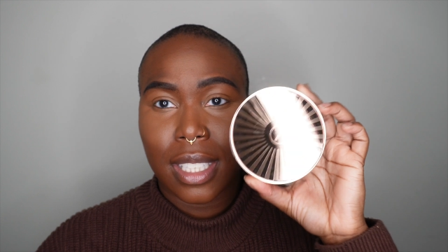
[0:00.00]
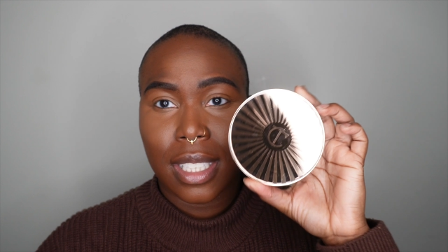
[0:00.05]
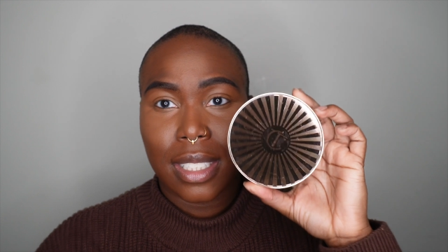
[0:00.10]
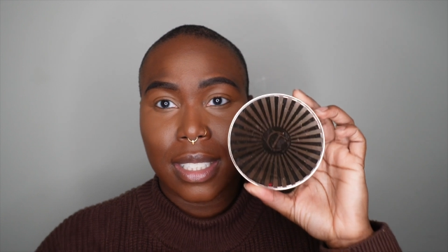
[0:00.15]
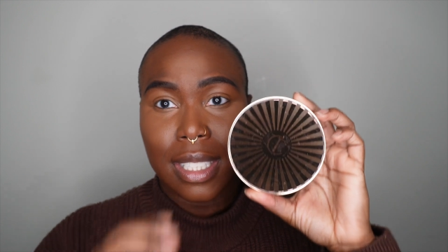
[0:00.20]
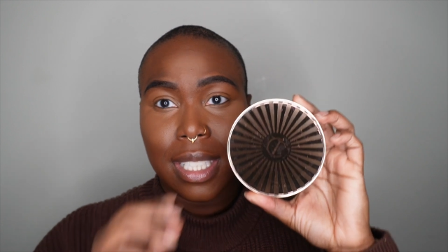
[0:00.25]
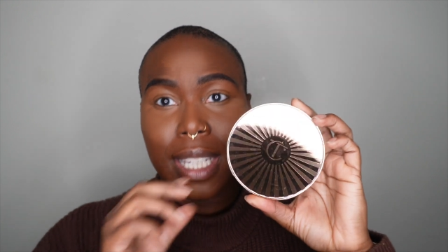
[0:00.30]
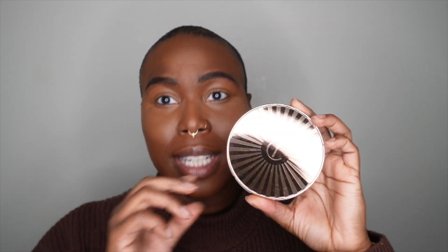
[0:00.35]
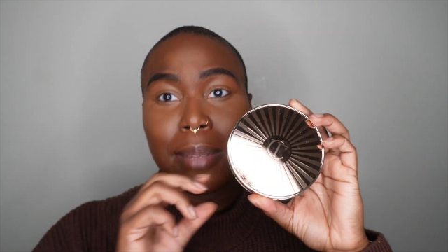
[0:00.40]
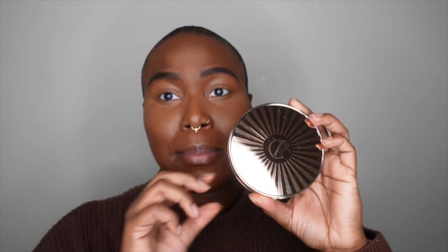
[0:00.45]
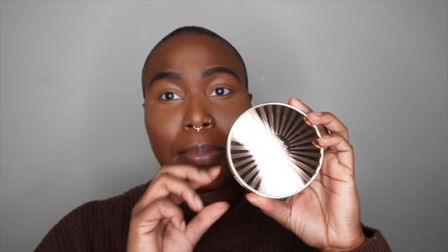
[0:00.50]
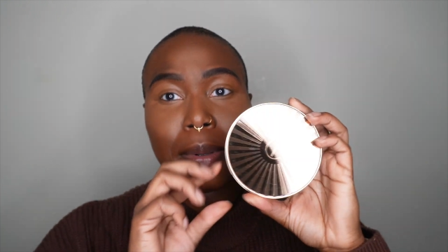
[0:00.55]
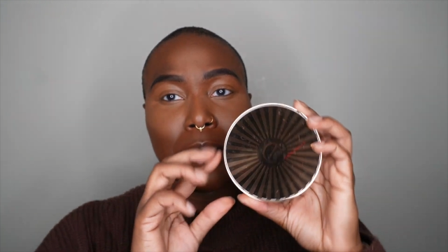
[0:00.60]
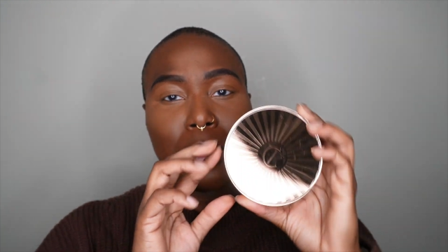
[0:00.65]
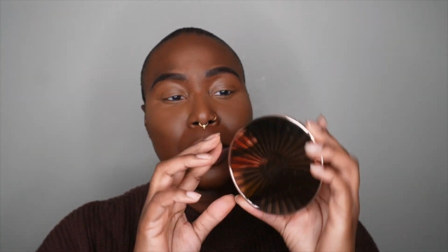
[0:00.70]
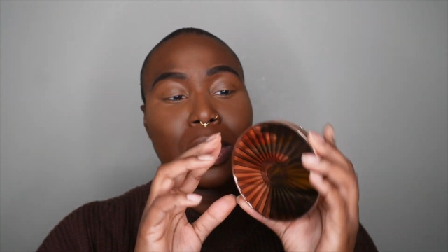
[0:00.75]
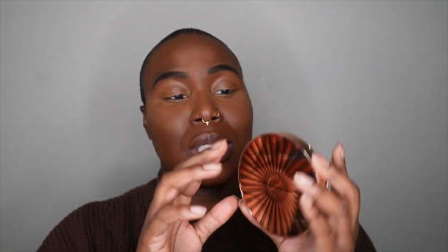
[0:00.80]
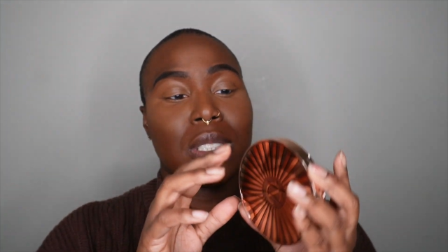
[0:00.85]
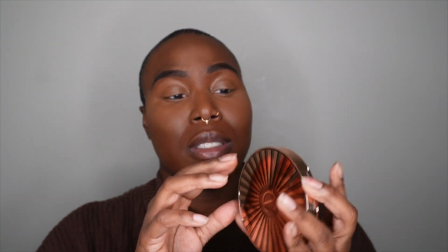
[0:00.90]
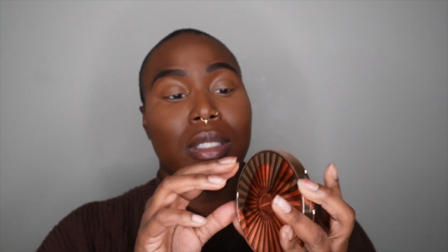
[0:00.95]
the Deep,
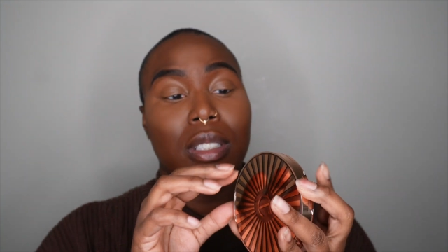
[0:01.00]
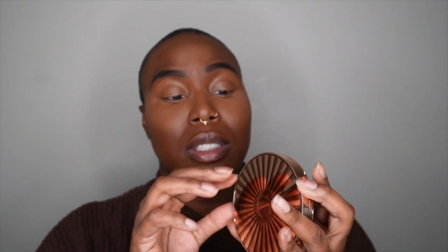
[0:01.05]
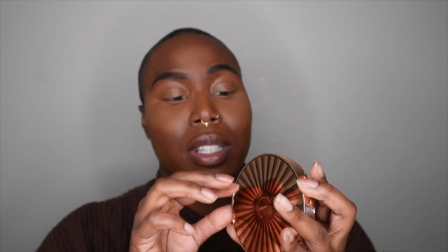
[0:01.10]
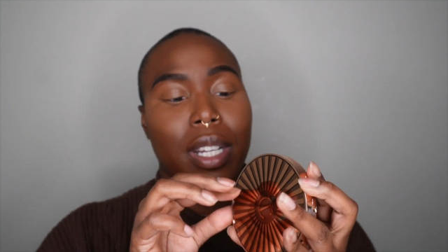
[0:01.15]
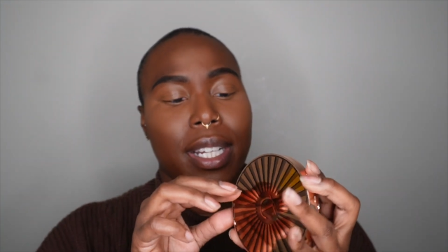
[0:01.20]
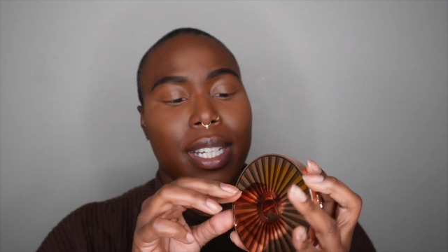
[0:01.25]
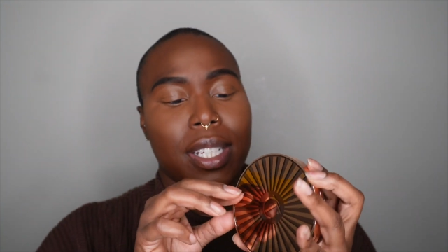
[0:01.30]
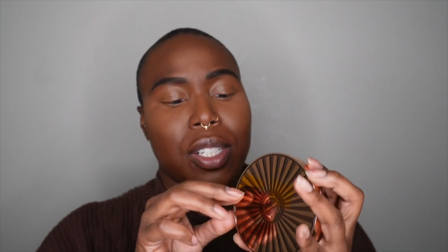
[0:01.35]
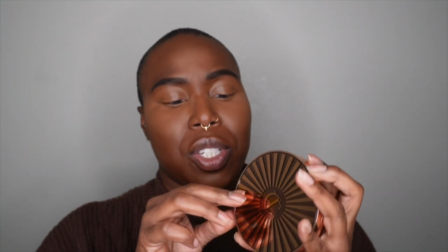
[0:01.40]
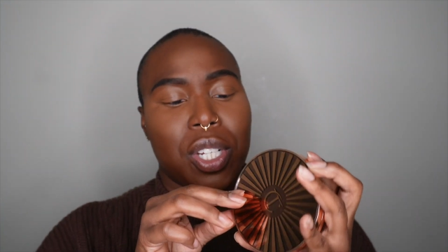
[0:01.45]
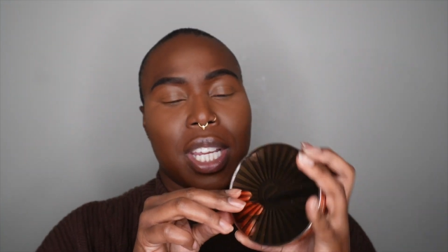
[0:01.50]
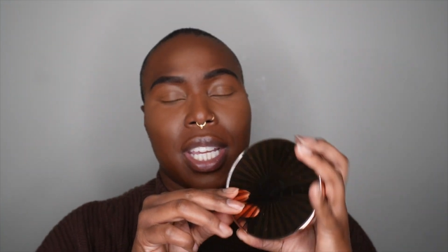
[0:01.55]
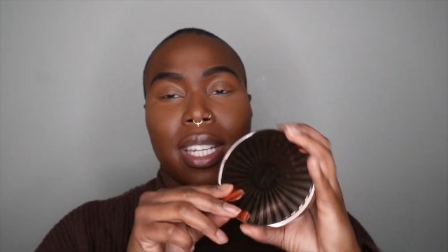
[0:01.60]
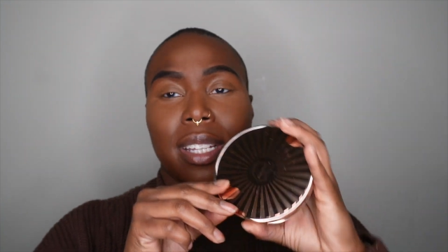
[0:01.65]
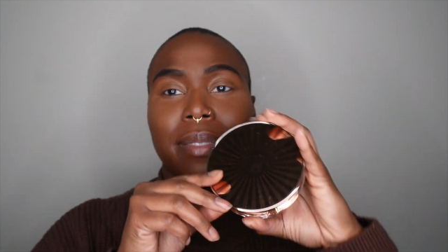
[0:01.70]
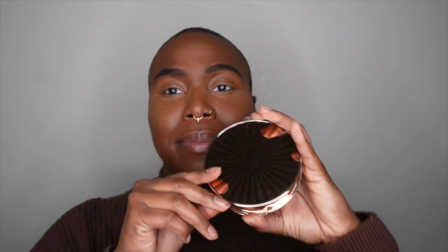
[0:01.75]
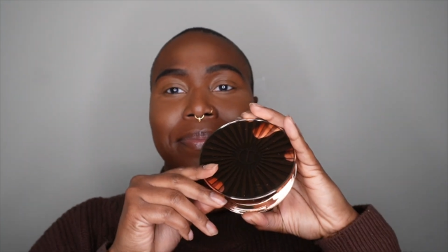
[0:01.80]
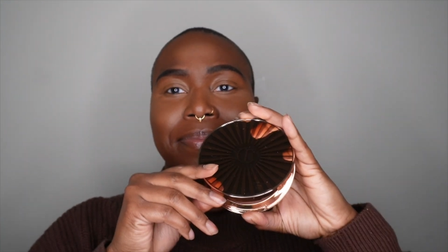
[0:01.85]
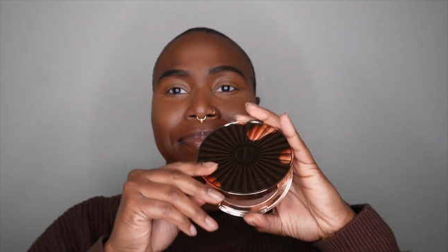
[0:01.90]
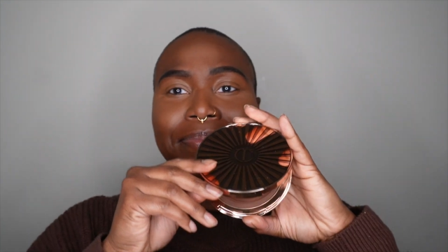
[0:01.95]
which is the darkest
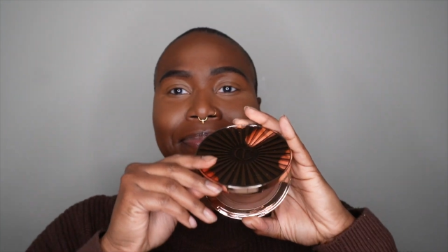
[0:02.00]
shade.